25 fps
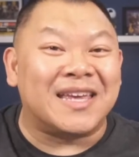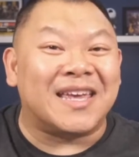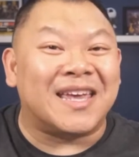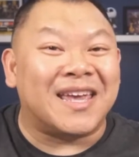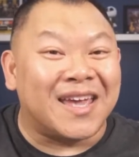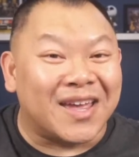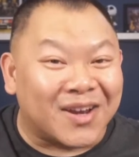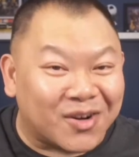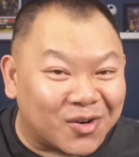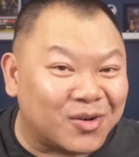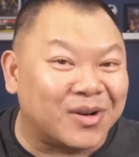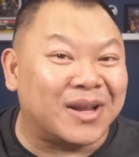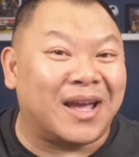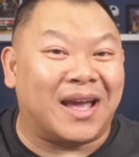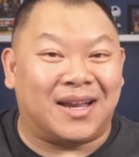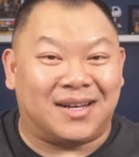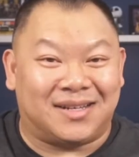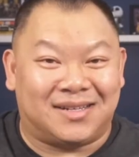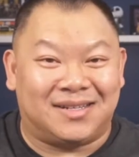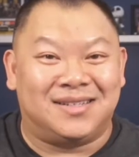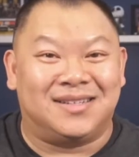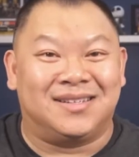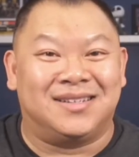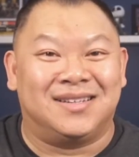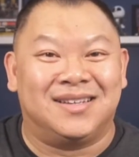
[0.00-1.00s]
the
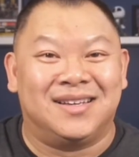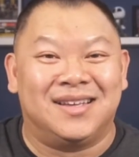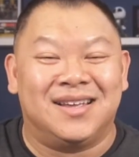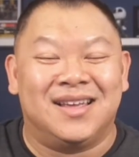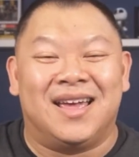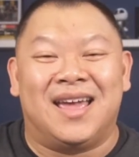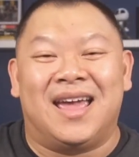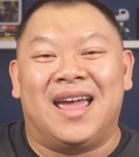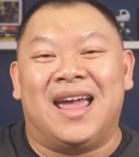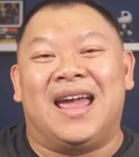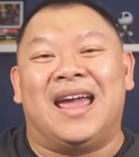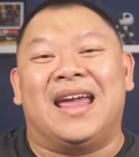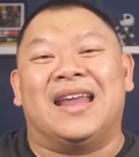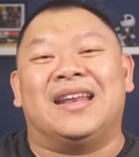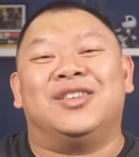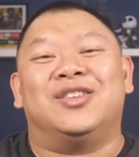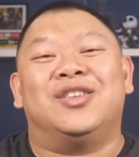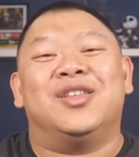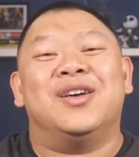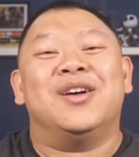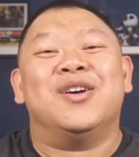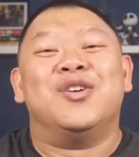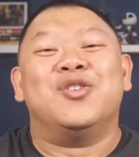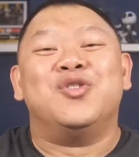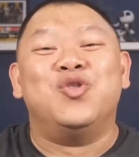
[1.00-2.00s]
internet,
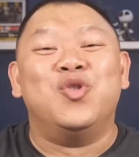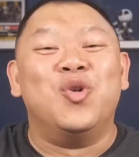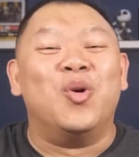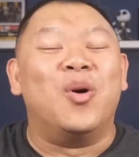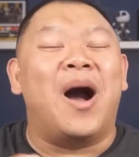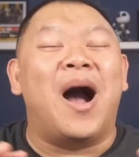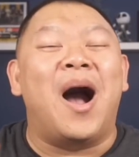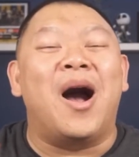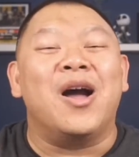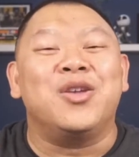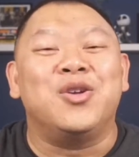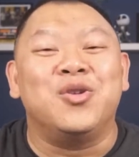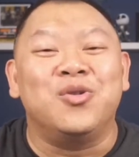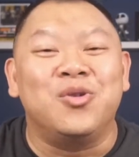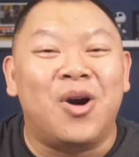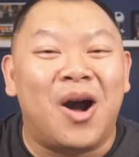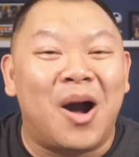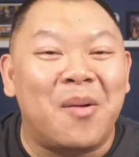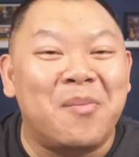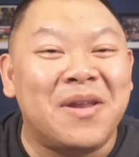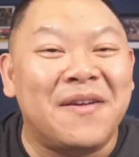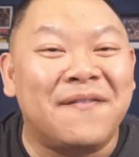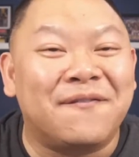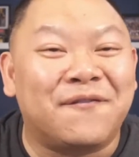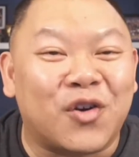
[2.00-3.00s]
and you know
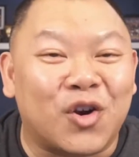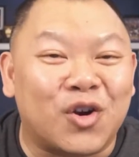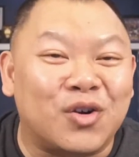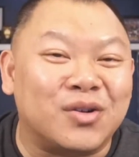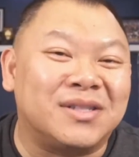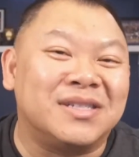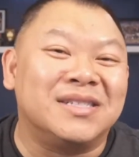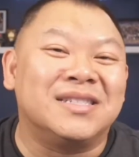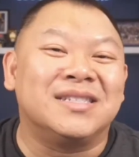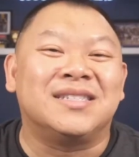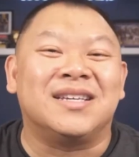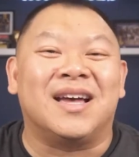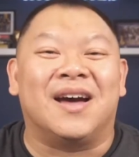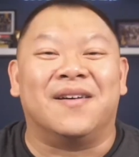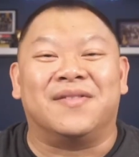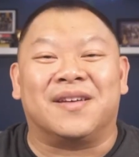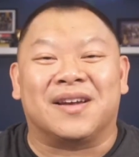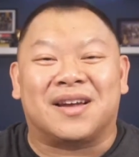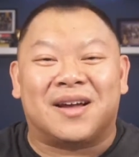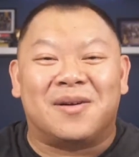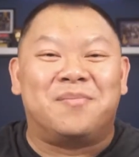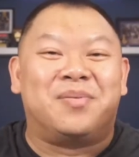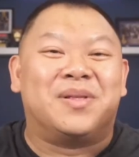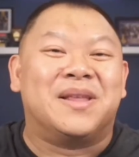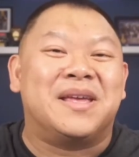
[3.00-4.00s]
how many versions of
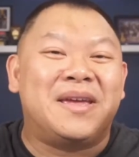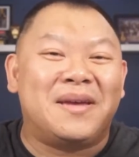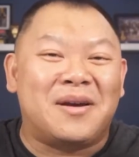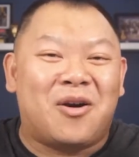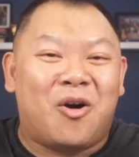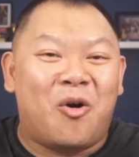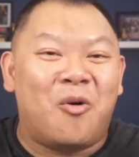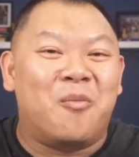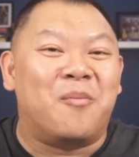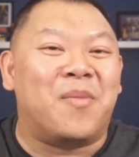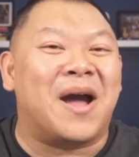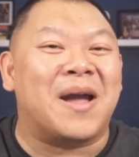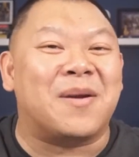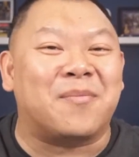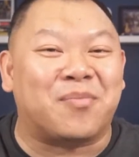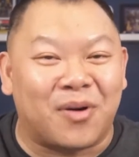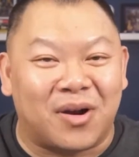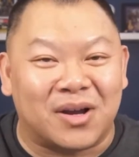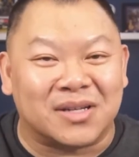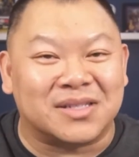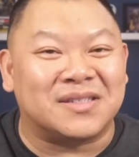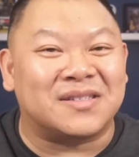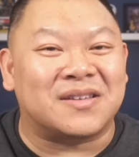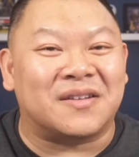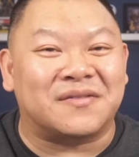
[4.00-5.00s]
the complete home buying
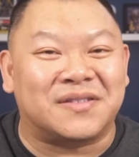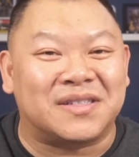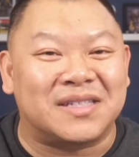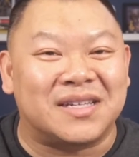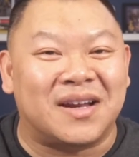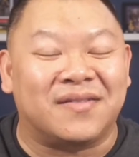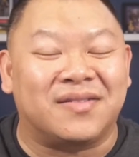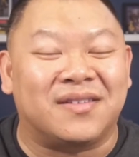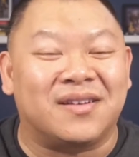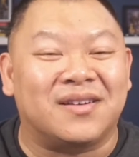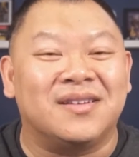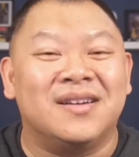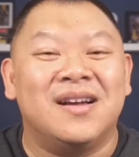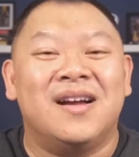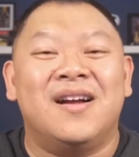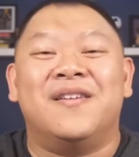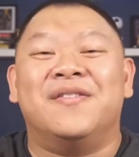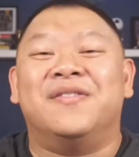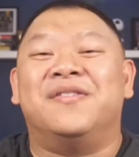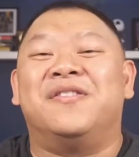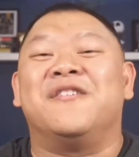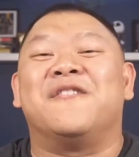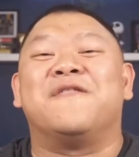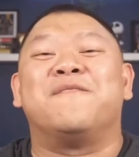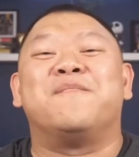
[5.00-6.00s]
process I've seen out there?
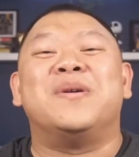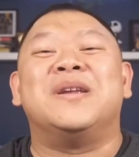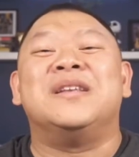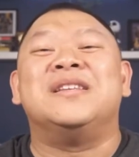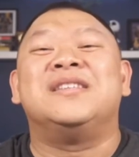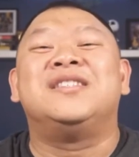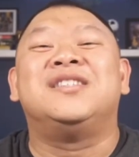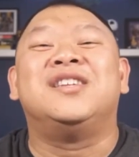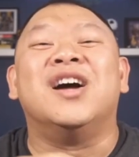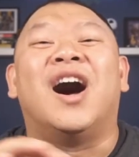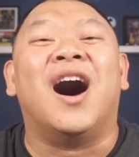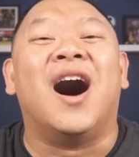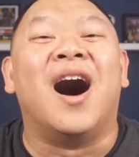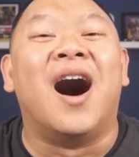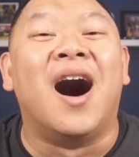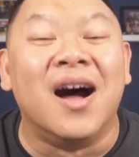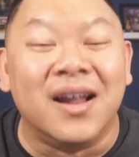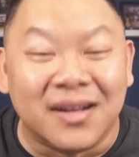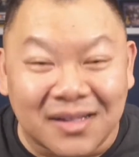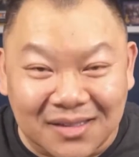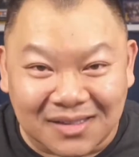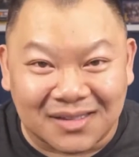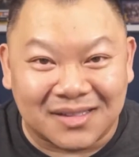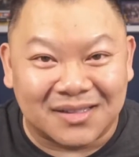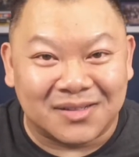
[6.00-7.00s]
There have been
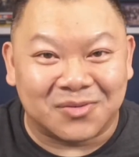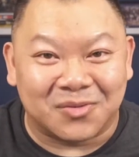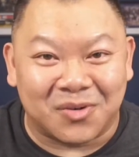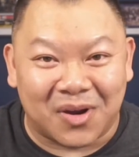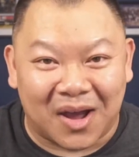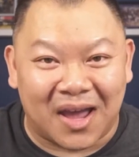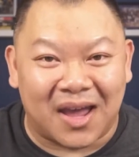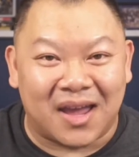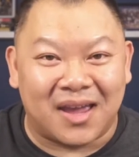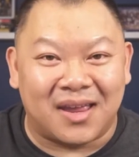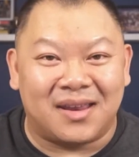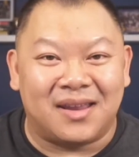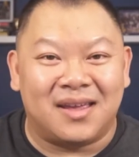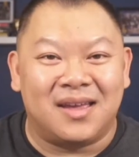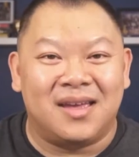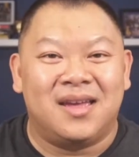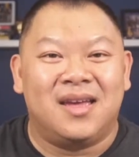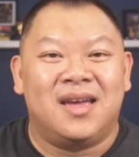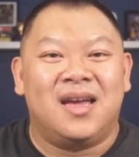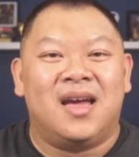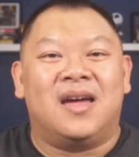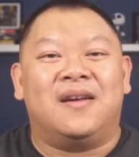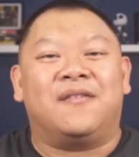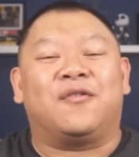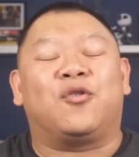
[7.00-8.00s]
tons, right?
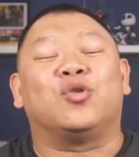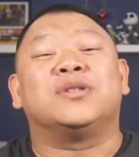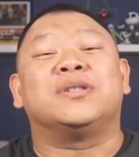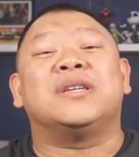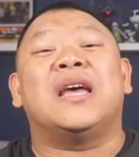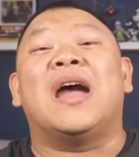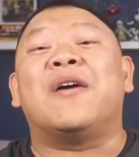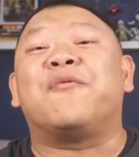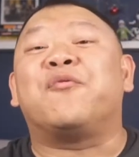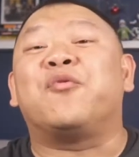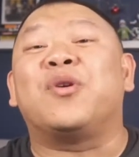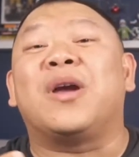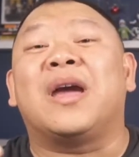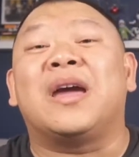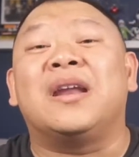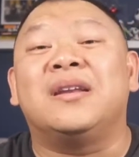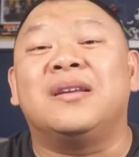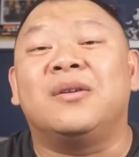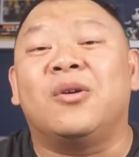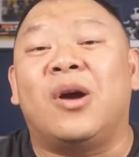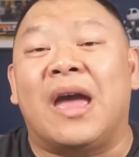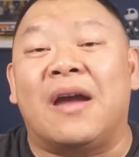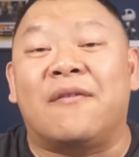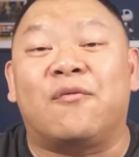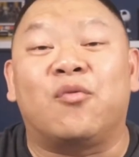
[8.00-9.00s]
And of course,
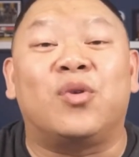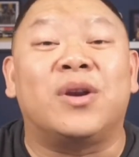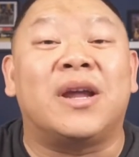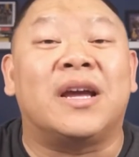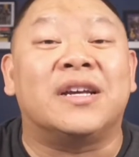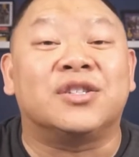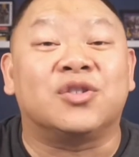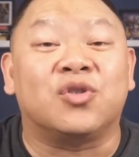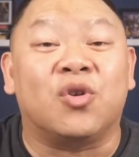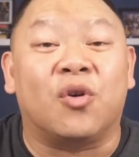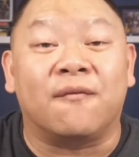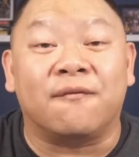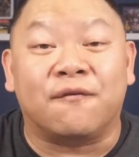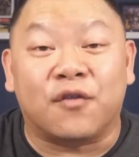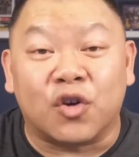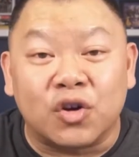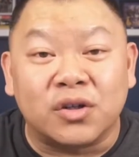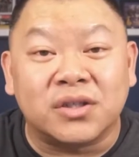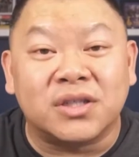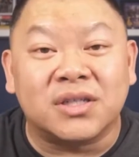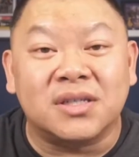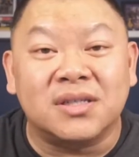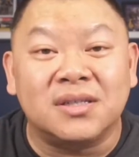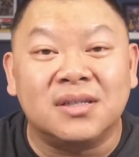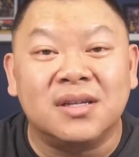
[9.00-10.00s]
everyone has their own
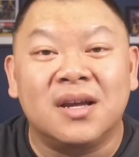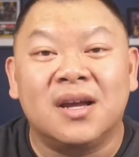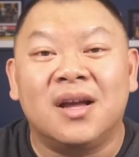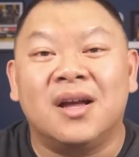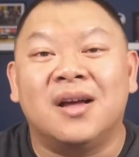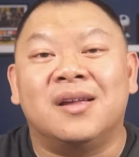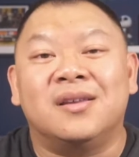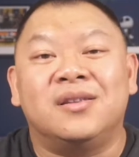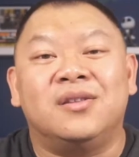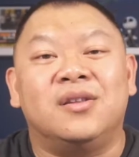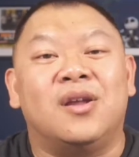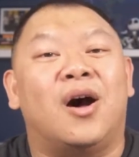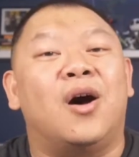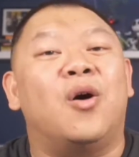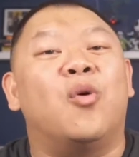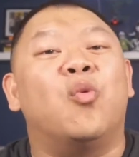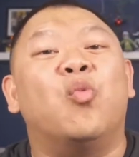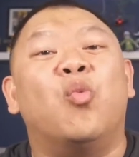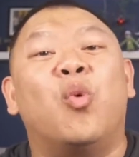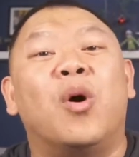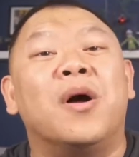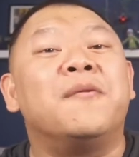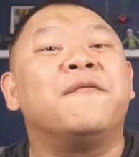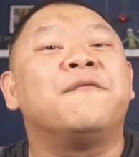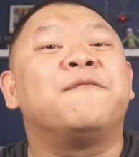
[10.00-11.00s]
version.
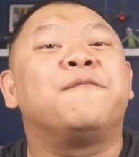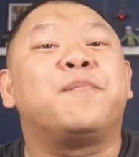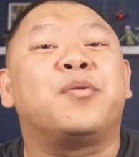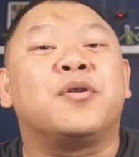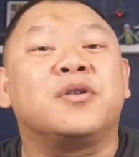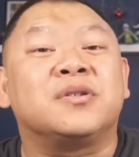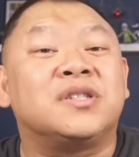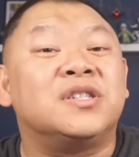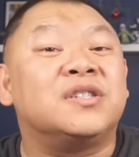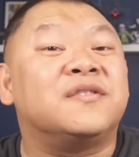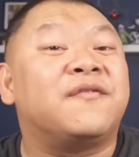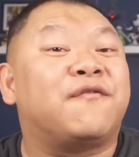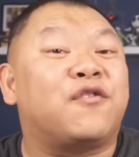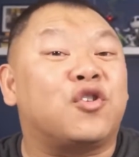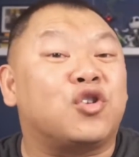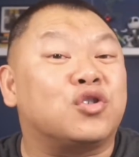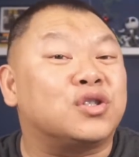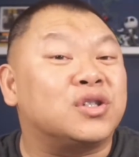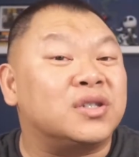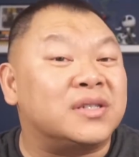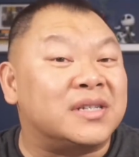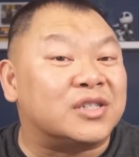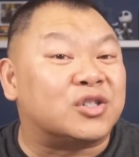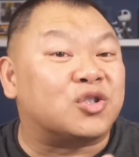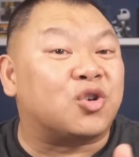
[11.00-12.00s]
Not one person's
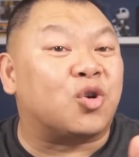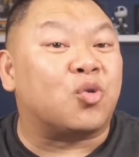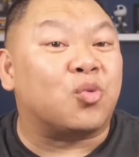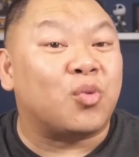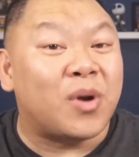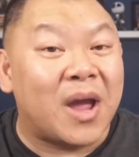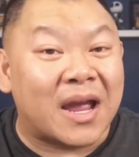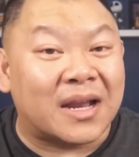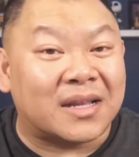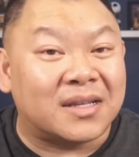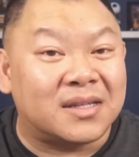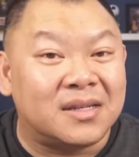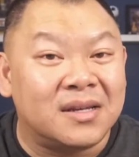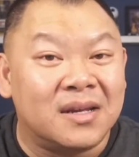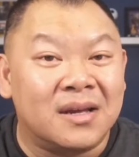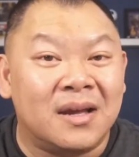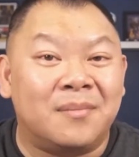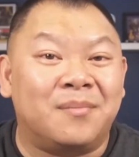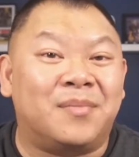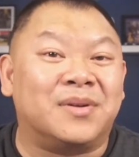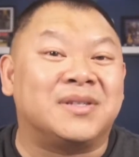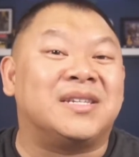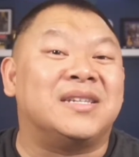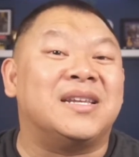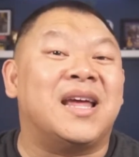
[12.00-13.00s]
version is correct.
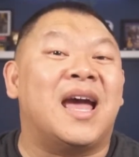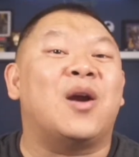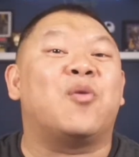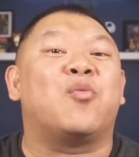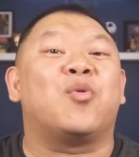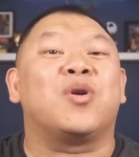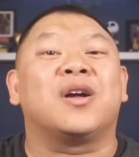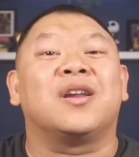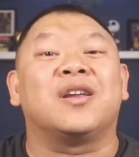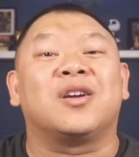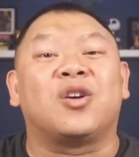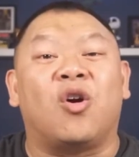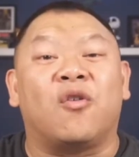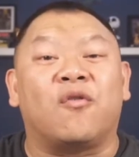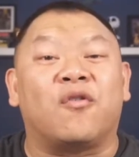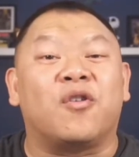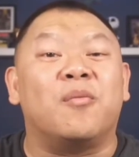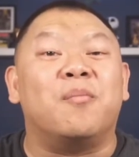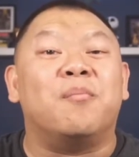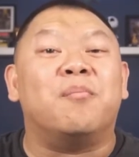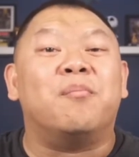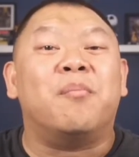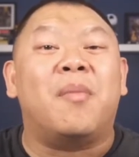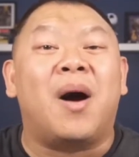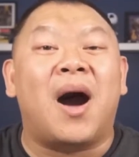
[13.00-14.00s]
But tonight we're going to go
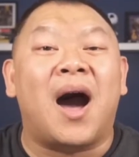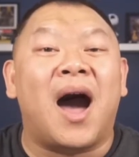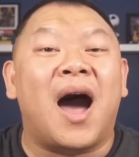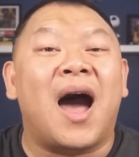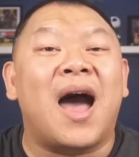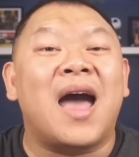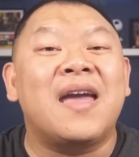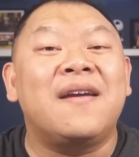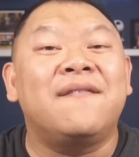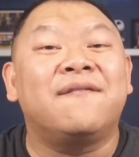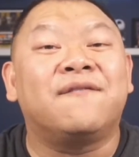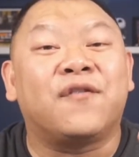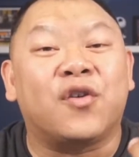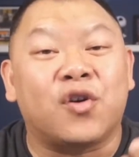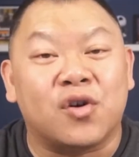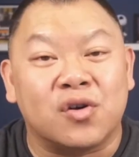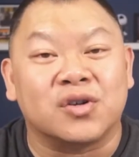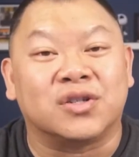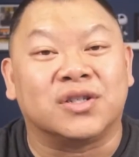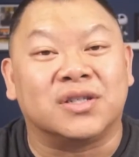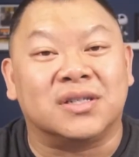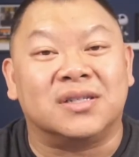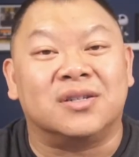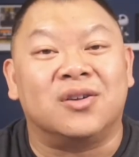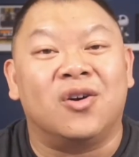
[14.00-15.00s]
over my
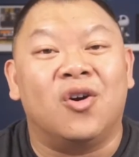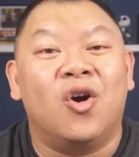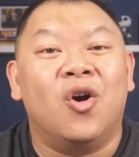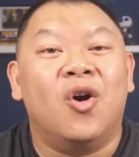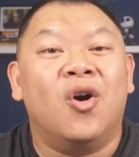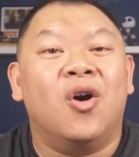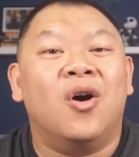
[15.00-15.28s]
version.